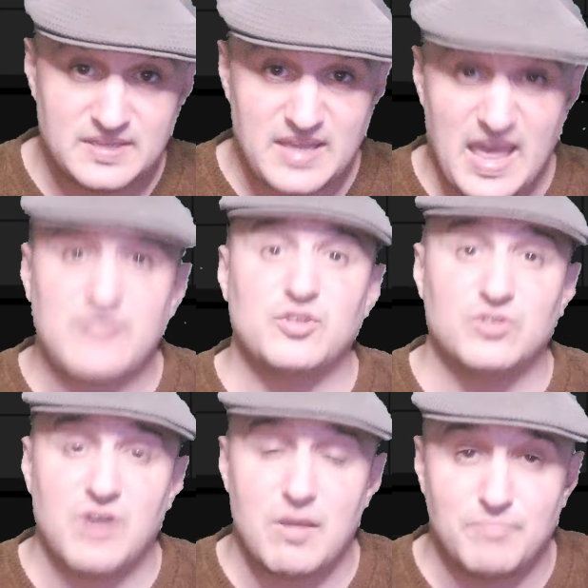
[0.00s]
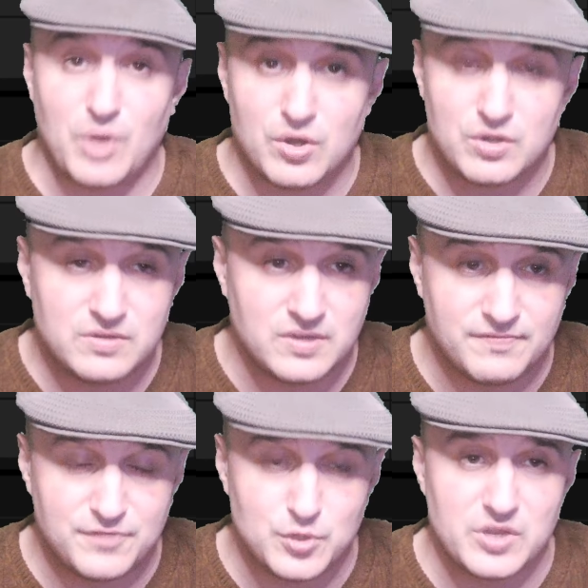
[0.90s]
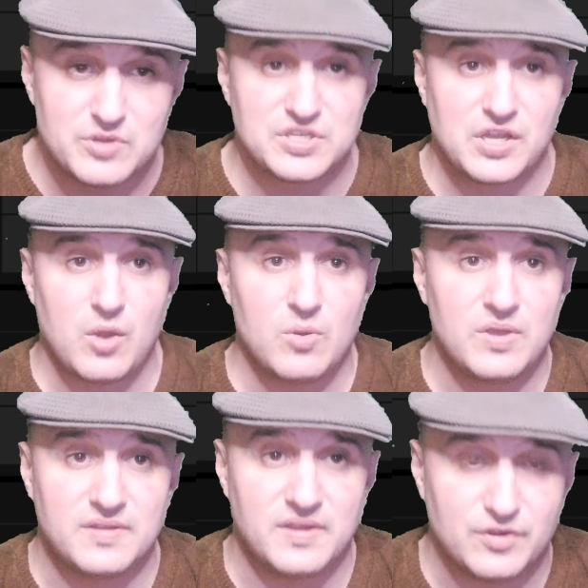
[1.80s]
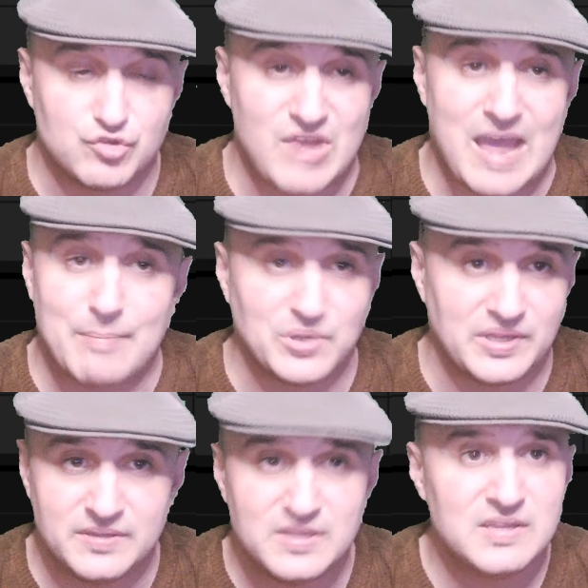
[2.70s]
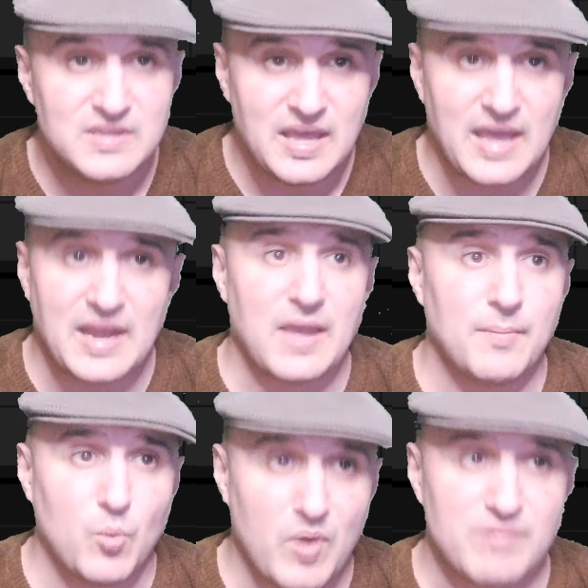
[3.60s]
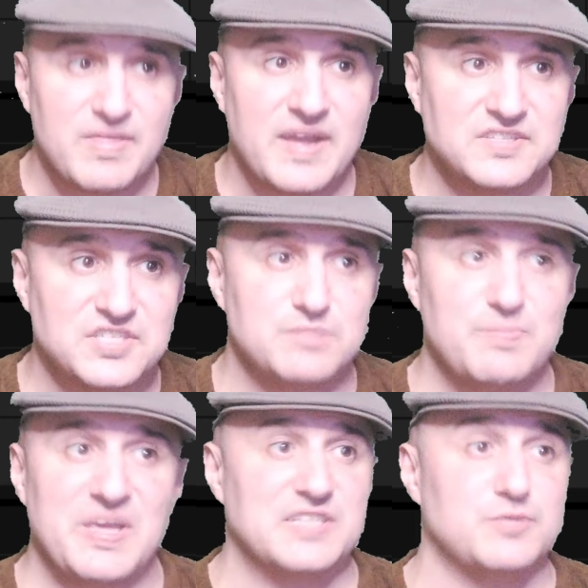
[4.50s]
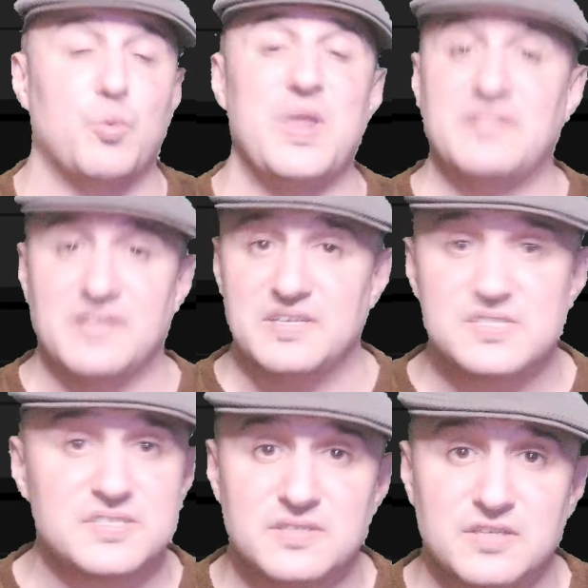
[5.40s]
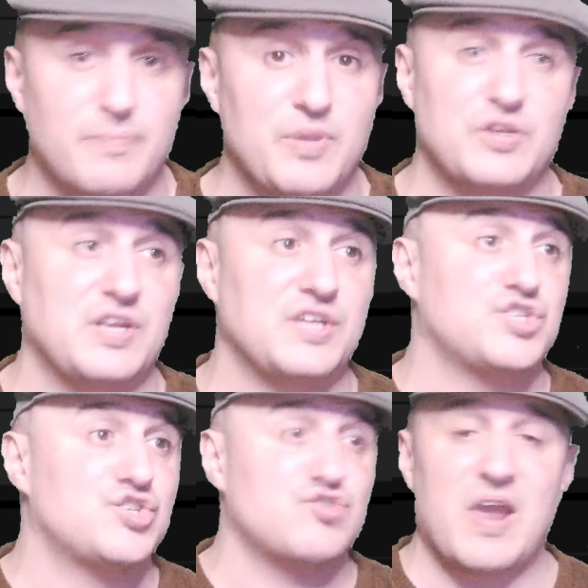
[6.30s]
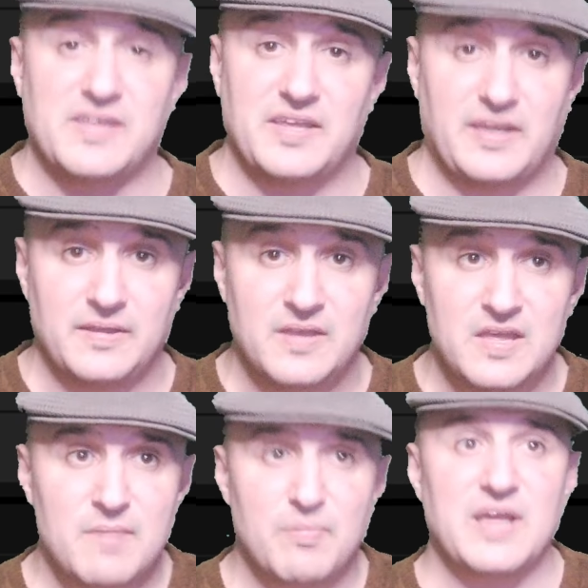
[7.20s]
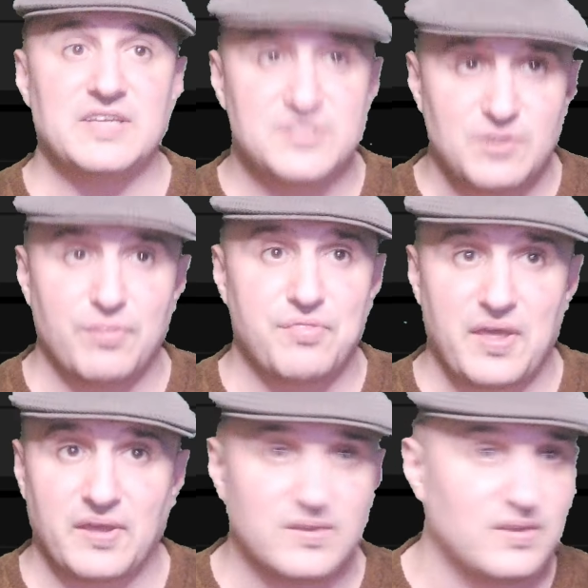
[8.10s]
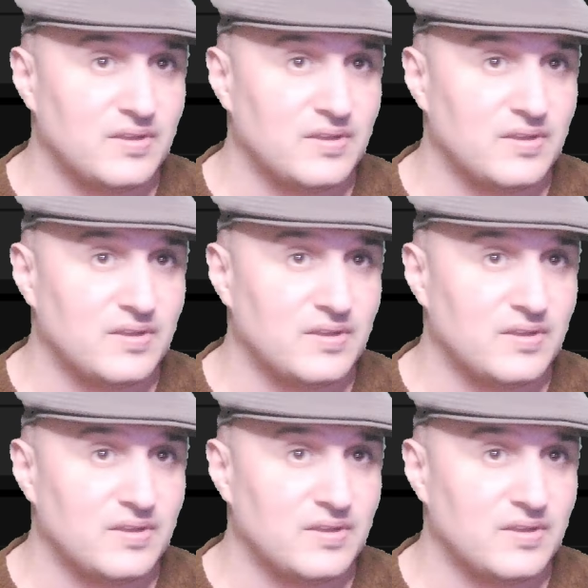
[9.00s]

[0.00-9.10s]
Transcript: Hector Lombard a few years ago in, in grappling and I am aware that it's his biggest weakness compared to his striking, but I still think